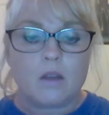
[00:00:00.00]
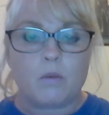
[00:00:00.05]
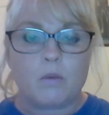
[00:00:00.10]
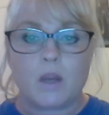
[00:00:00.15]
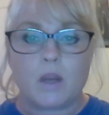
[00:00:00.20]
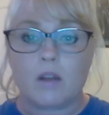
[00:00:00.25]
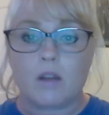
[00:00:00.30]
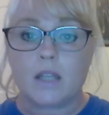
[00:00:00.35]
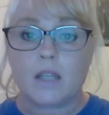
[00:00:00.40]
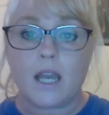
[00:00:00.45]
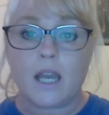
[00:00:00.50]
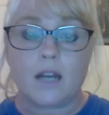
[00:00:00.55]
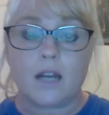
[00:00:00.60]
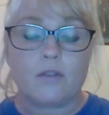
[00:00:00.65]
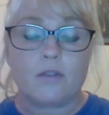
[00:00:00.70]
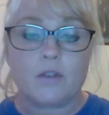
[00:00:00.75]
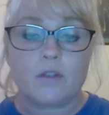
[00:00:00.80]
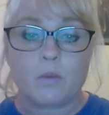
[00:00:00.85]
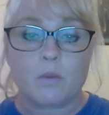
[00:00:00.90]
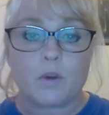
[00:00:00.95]
We only had
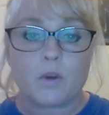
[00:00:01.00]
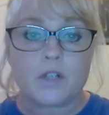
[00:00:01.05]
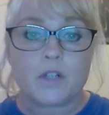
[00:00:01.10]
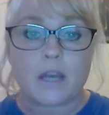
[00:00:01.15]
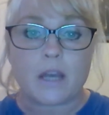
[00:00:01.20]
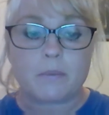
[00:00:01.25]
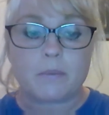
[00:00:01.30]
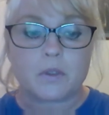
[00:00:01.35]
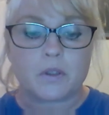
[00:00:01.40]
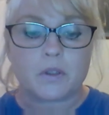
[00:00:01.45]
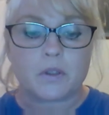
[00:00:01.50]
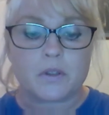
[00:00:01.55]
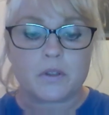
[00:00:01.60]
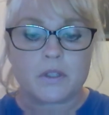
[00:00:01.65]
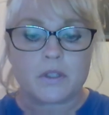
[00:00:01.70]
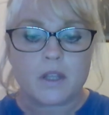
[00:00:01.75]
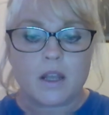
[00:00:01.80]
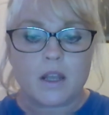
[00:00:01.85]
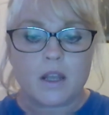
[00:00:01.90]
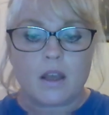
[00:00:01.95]
a few more
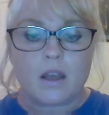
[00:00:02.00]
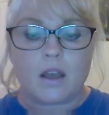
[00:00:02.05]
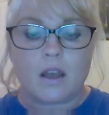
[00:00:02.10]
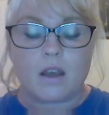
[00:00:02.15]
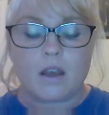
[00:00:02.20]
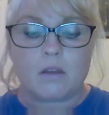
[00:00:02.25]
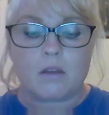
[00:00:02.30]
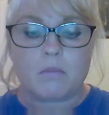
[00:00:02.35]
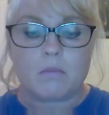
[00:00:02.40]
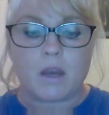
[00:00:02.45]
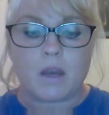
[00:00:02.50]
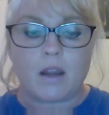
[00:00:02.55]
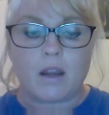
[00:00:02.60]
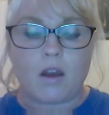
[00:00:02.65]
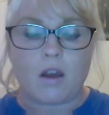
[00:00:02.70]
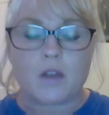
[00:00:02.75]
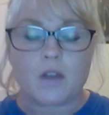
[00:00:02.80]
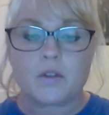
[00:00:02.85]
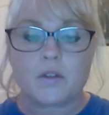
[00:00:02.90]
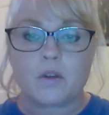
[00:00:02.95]
chapters. Um, I
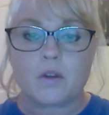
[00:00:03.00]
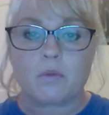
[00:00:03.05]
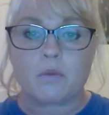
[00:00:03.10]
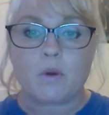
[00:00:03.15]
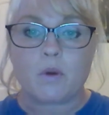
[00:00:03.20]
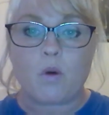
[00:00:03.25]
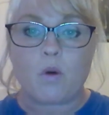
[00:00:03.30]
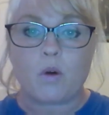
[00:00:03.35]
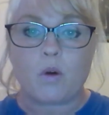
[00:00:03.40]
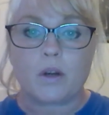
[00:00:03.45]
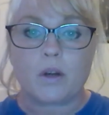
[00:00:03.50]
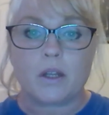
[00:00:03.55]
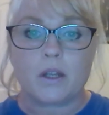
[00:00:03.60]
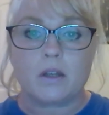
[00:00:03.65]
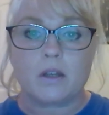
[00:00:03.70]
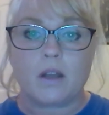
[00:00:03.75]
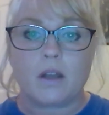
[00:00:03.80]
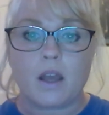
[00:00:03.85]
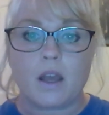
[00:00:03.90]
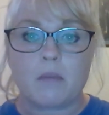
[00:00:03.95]
also
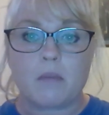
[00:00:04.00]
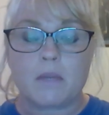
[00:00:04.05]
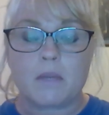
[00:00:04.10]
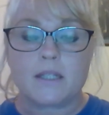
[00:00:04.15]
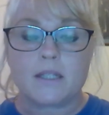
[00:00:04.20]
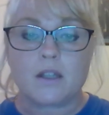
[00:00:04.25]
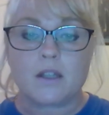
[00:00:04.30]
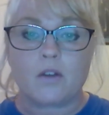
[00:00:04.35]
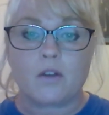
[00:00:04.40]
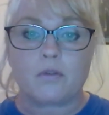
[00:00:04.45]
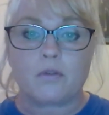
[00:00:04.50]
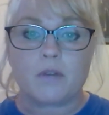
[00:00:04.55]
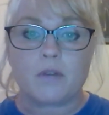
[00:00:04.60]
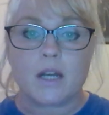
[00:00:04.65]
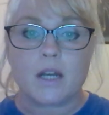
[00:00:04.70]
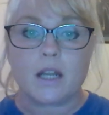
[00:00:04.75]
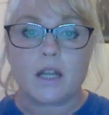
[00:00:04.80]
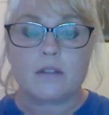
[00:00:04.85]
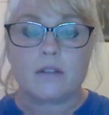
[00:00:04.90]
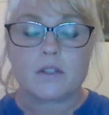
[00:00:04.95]
recorded uh, myself
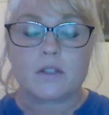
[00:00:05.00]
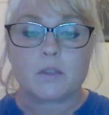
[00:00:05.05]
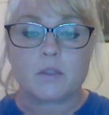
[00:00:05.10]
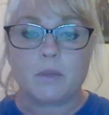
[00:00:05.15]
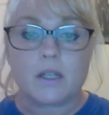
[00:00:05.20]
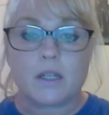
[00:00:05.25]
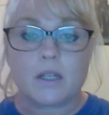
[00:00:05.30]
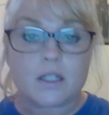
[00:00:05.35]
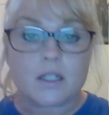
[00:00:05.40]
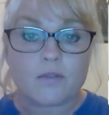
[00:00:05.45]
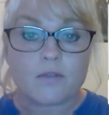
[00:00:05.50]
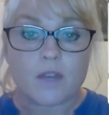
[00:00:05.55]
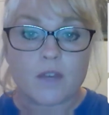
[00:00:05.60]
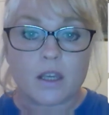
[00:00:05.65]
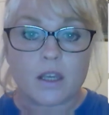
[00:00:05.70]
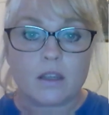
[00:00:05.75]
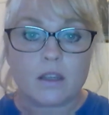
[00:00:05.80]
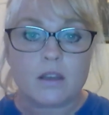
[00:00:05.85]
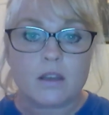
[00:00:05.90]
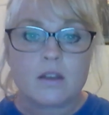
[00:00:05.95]
reading The Sweetest
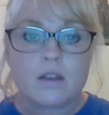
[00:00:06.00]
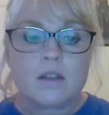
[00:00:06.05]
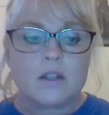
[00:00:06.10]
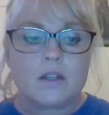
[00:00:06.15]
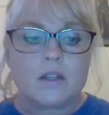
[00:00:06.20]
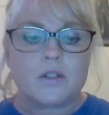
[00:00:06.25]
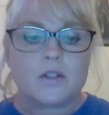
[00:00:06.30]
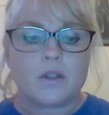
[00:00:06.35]
Fig,